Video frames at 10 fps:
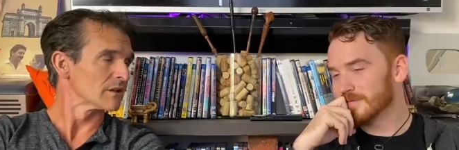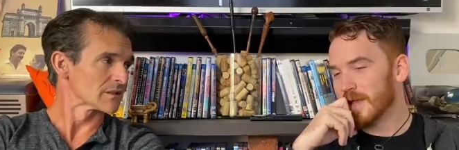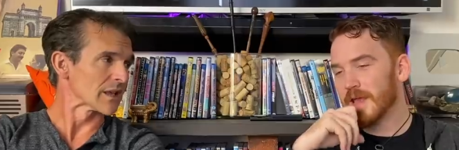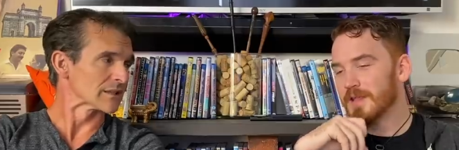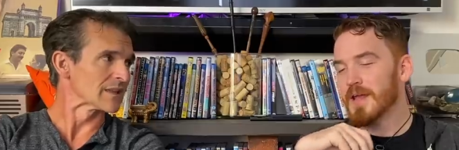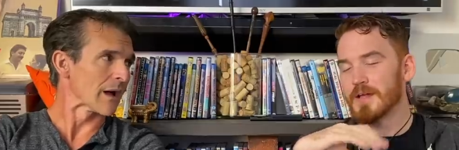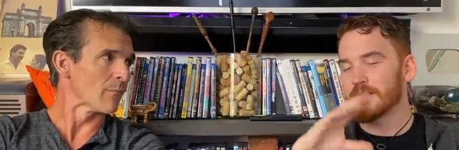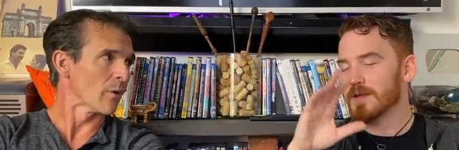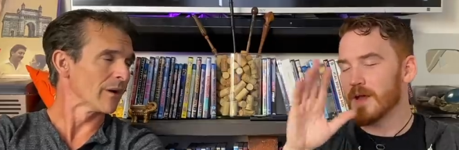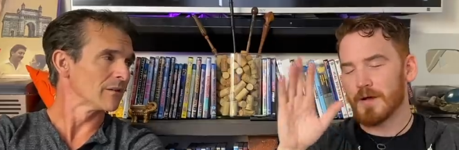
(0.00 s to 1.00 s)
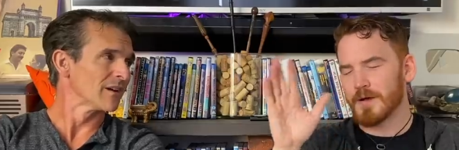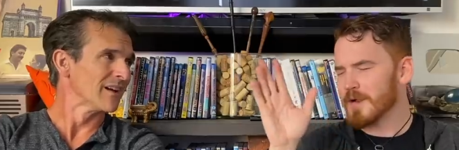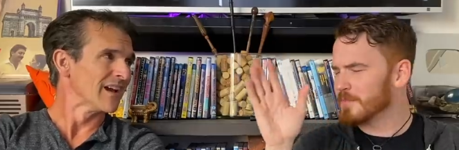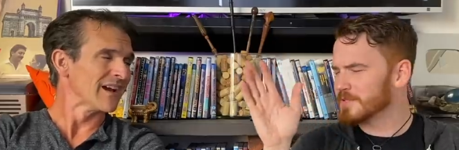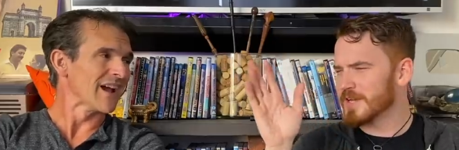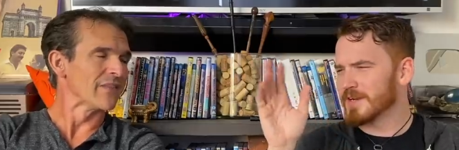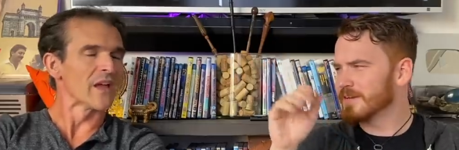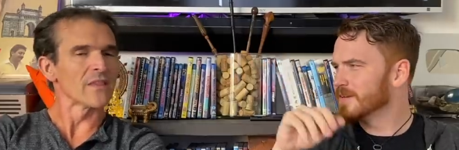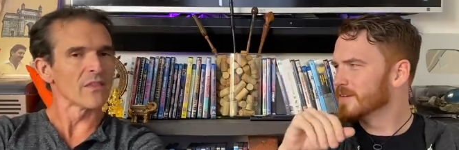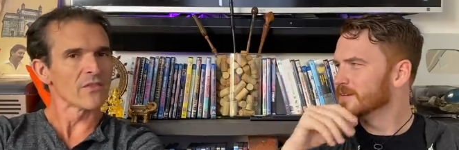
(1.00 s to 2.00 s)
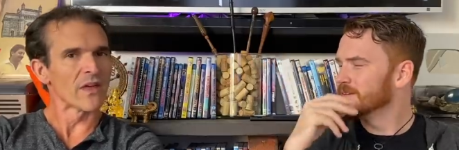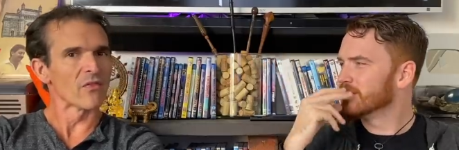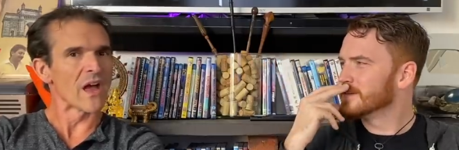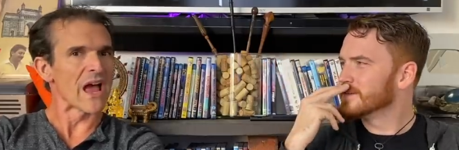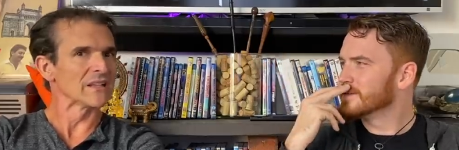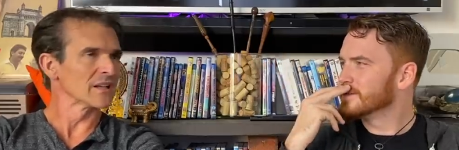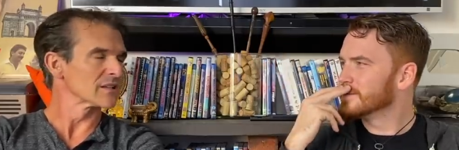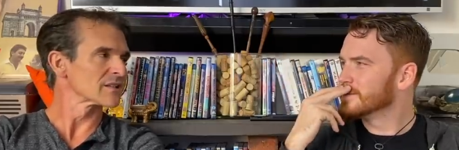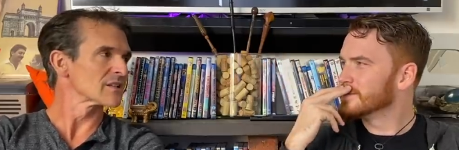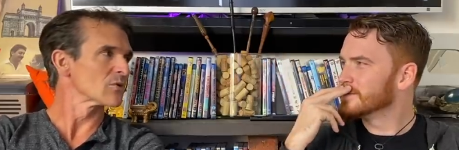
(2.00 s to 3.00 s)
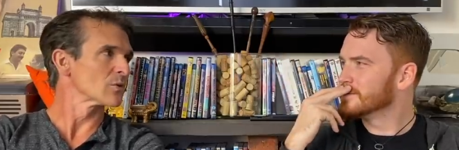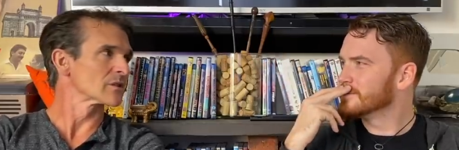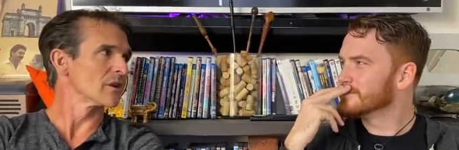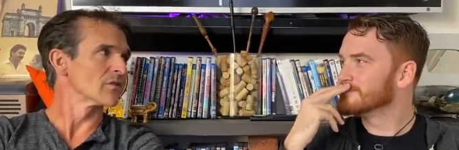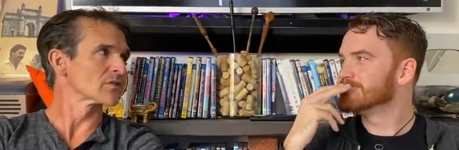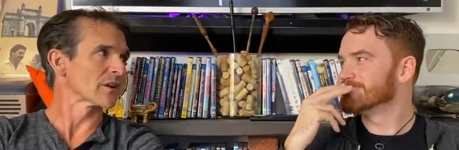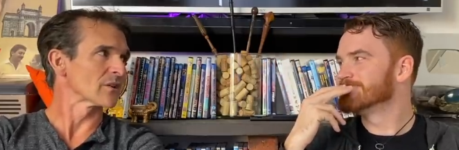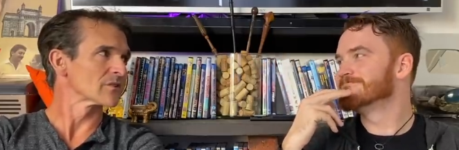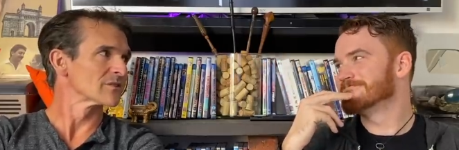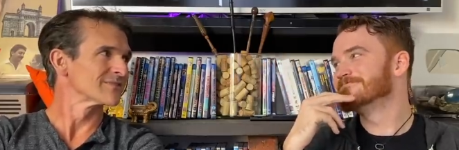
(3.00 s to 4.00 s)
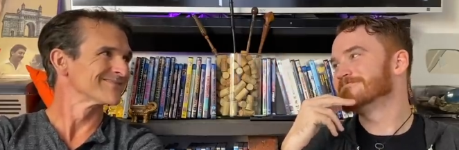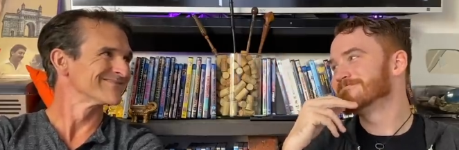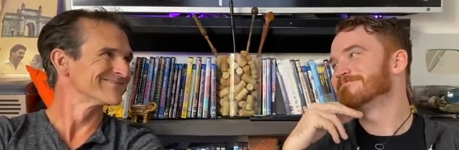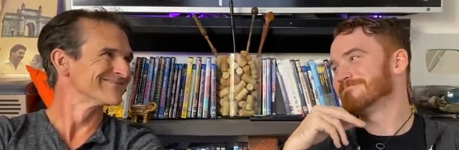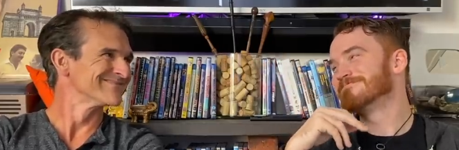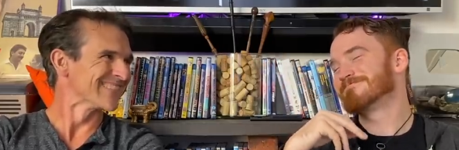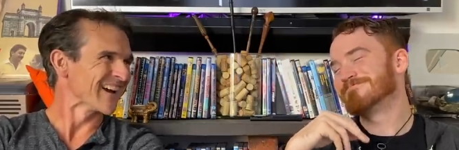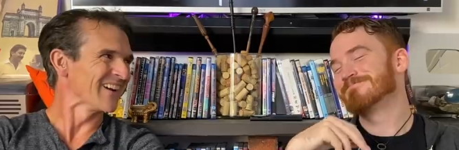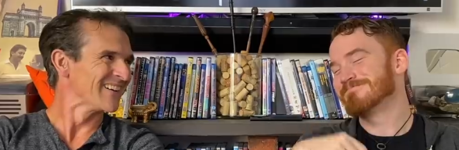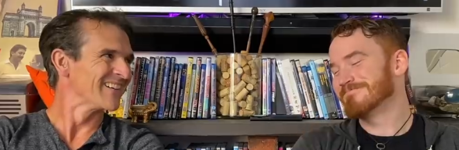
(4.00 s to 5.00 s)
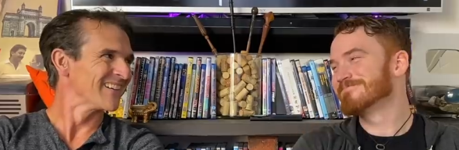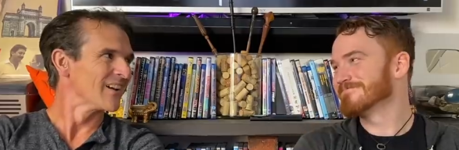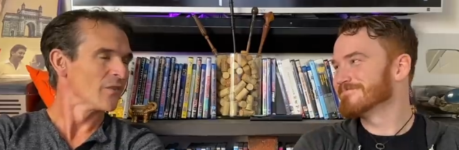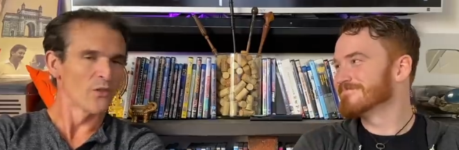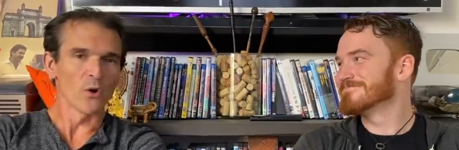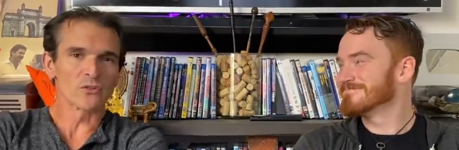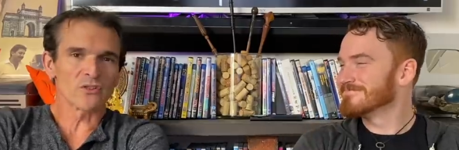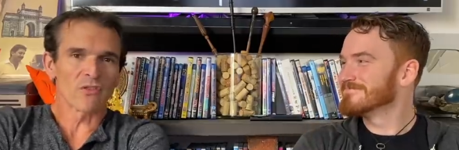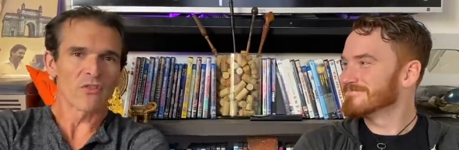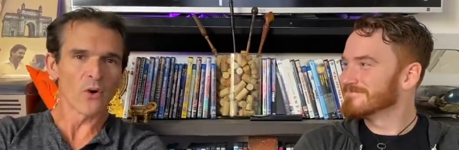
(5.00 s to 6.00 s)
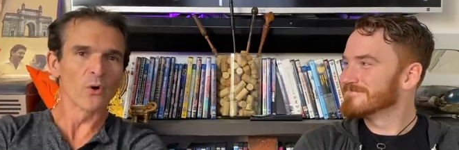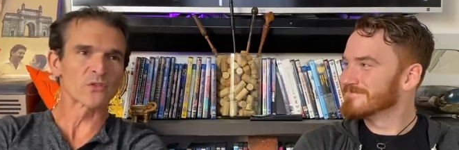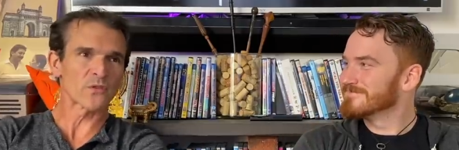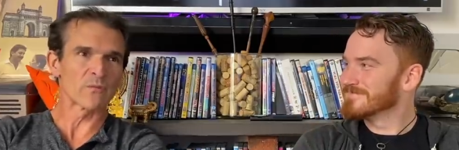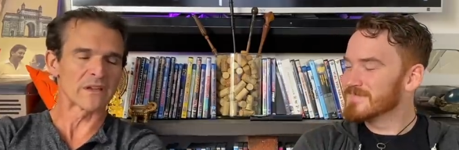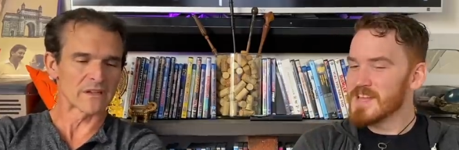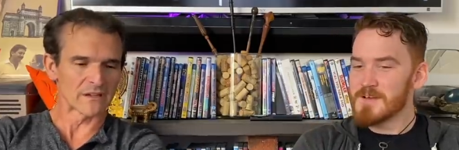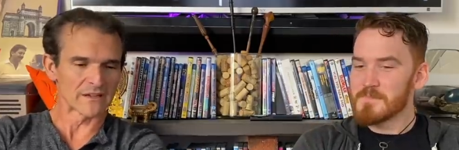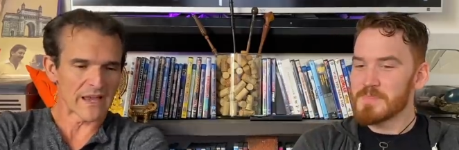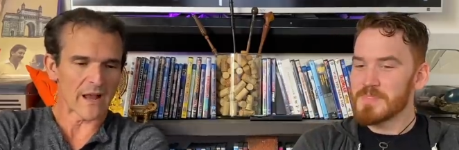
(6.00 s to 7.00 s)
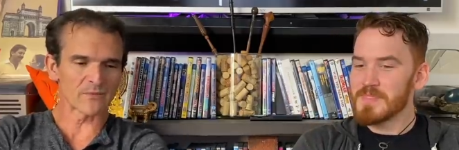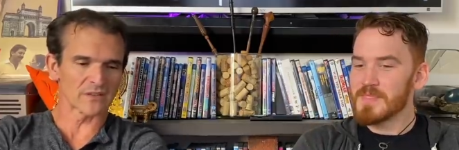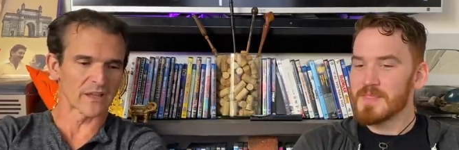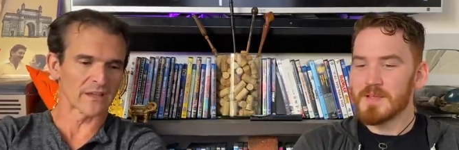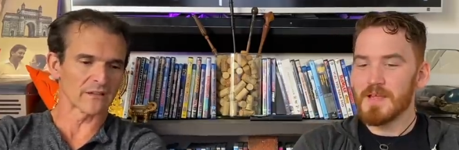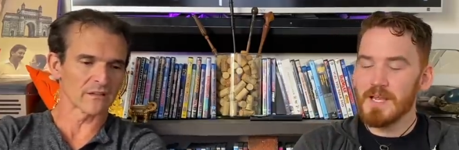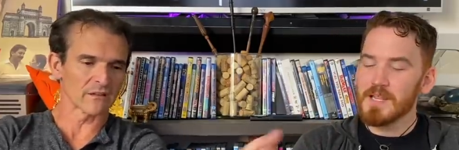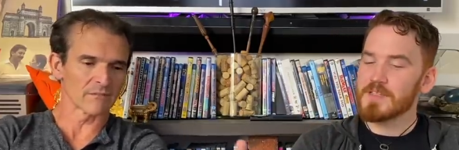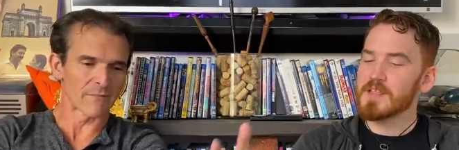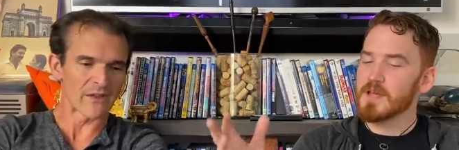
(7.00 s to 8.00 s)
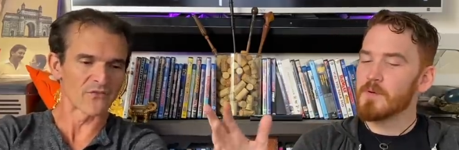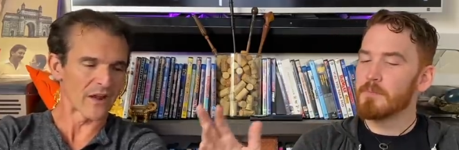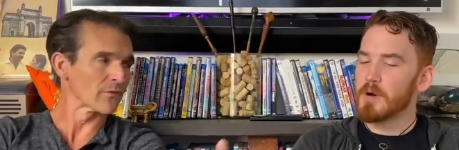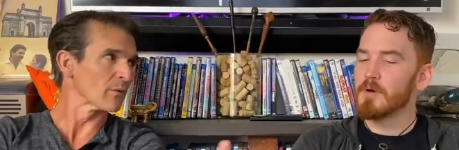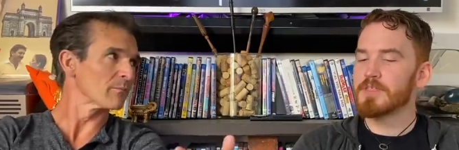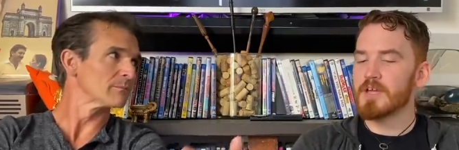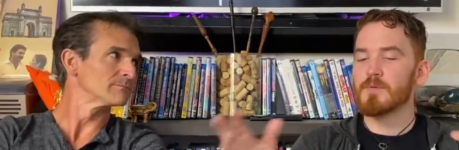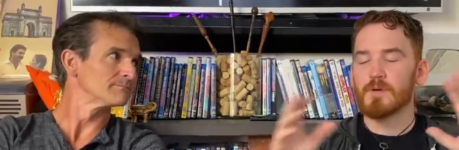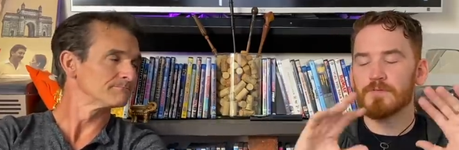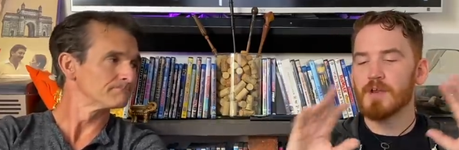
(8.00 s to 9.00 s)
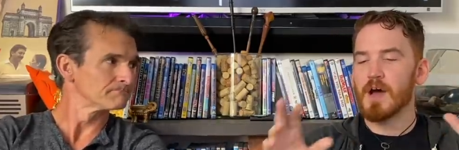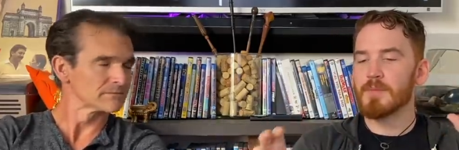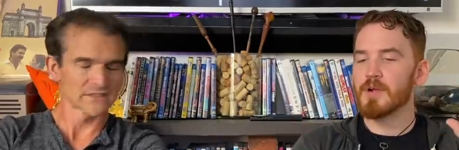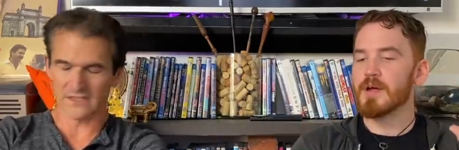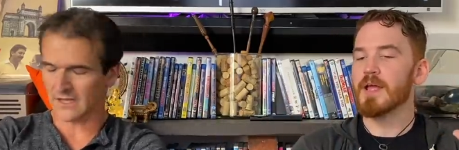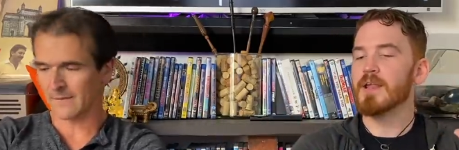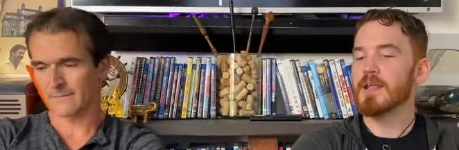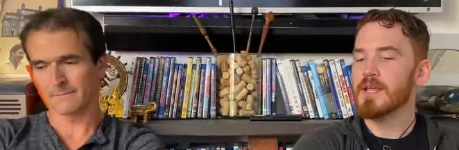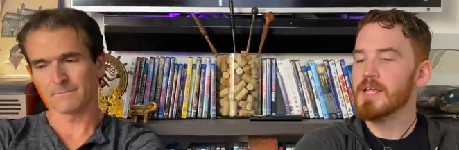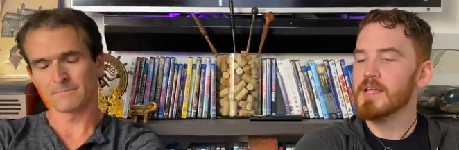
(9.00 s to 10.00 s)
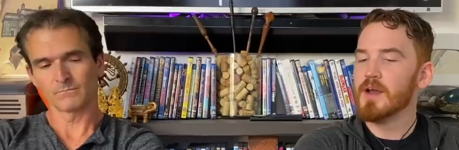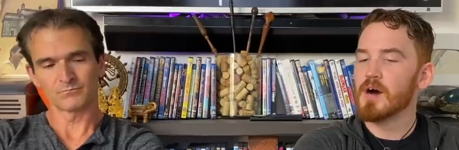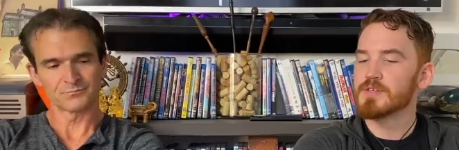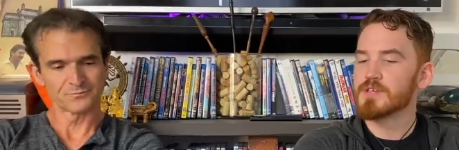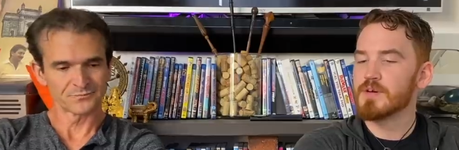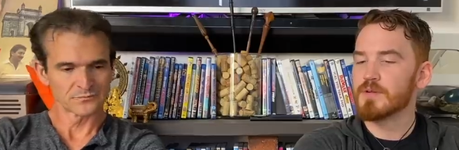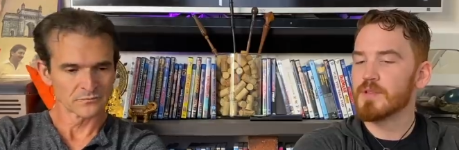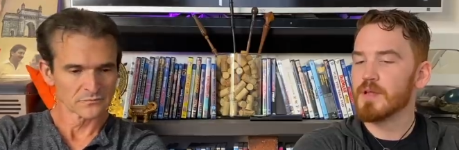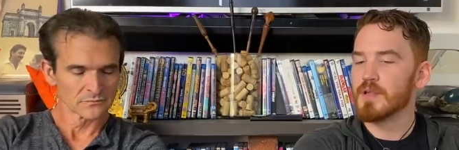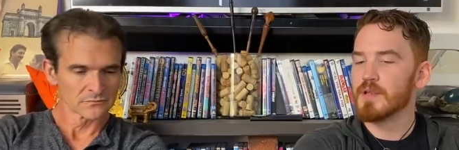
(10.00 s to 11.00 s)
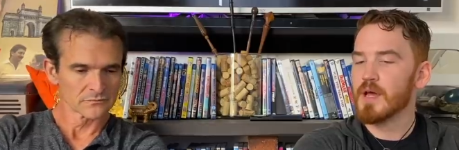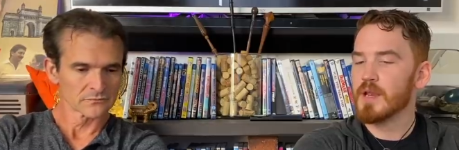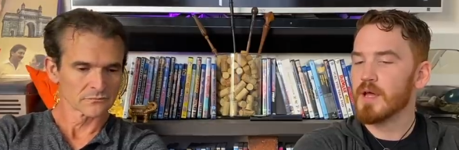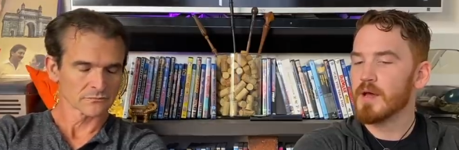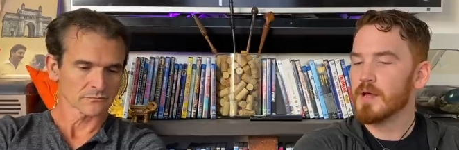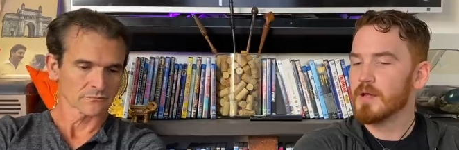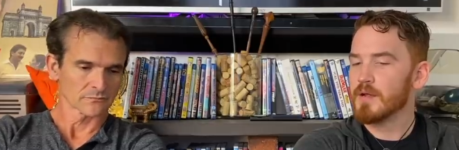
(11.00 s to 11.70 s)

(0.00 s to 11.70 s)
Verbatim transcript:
Speaker 1: Is that yeah that yeah hundred percent. And then then the ending sequence on the stairs. Yeah. Those
Speaker 2: those for me encapsulate anything they were favorite. both in were phenomenal. Yeah. And he also Nana